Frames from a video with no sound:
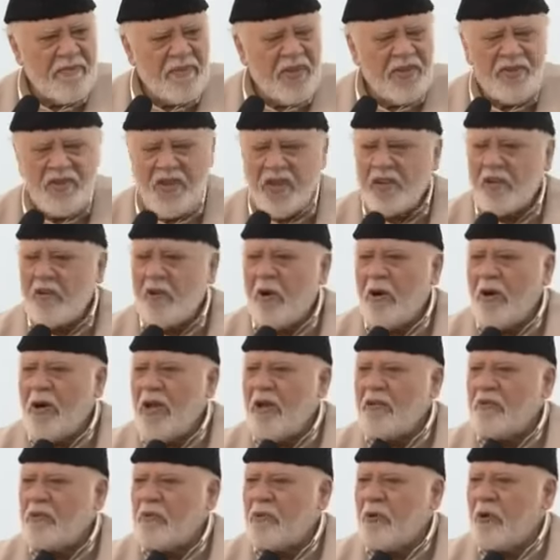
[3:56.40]
He said, God
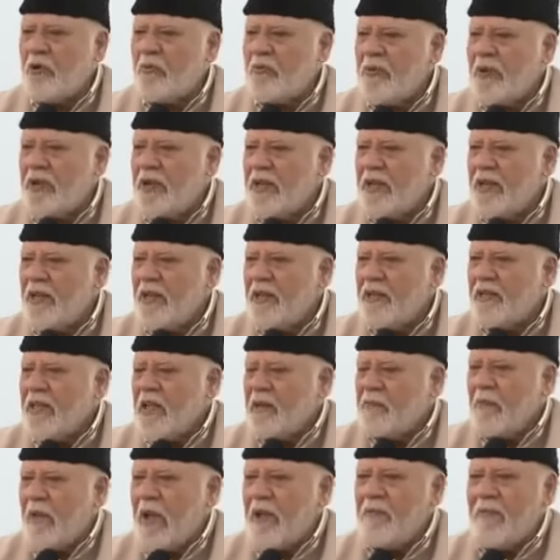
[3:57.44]
has told me
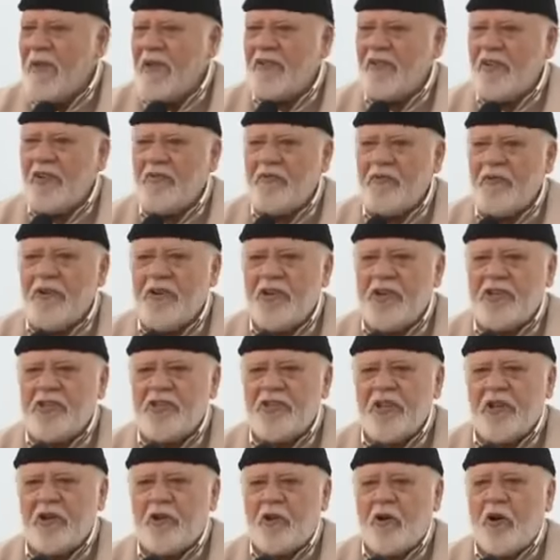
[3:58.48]
that my message will
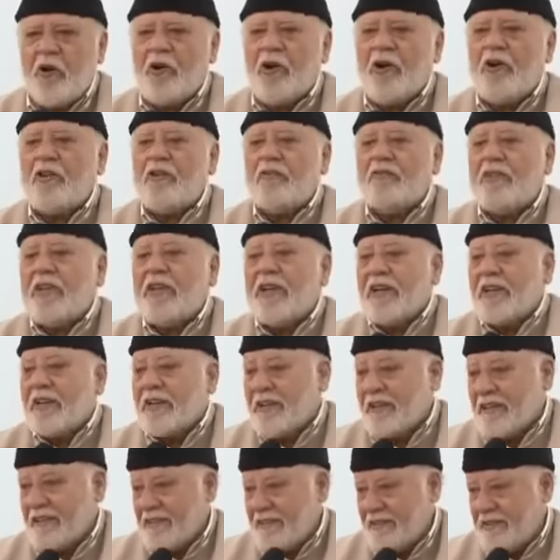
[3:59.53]
reach the corners of the
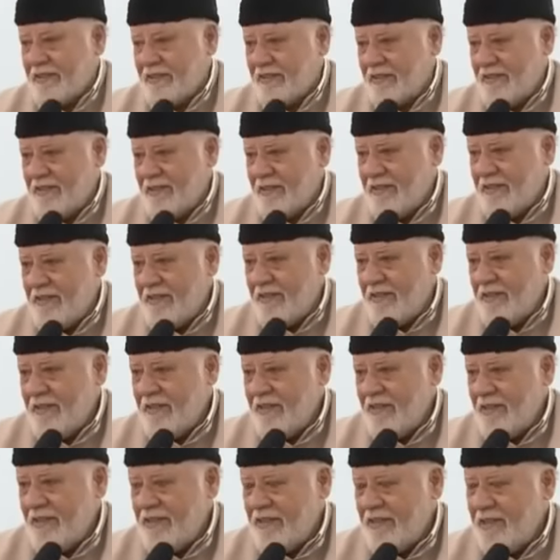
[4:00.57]
earth.
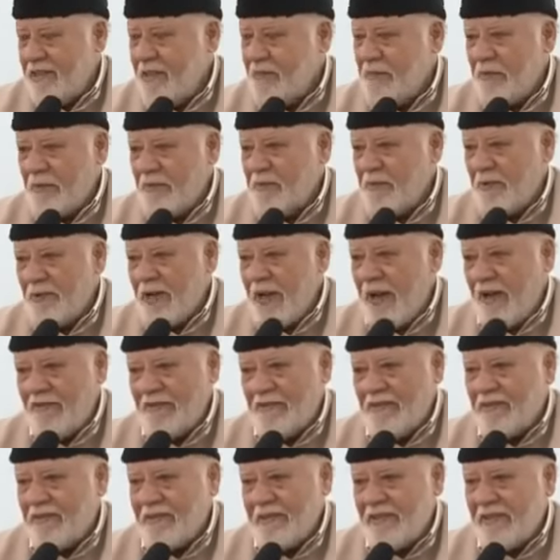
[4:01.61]
The people
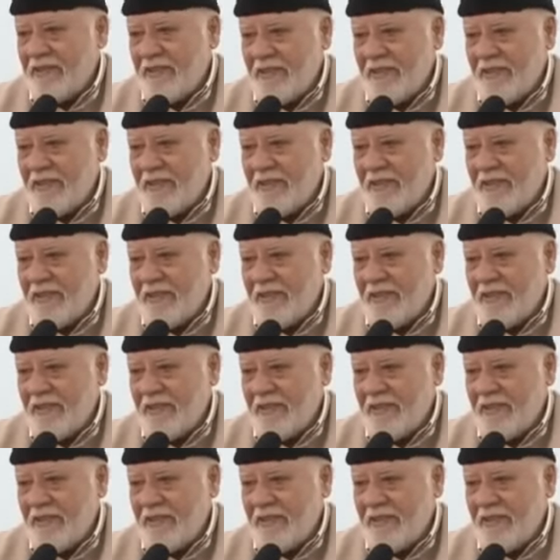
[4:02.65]
laughed.